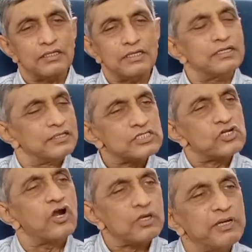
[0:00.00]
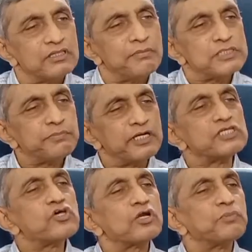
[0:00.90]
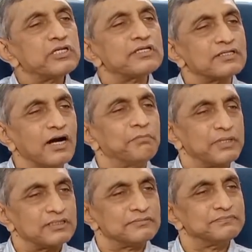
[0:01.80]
it does not there must be disharmony in government.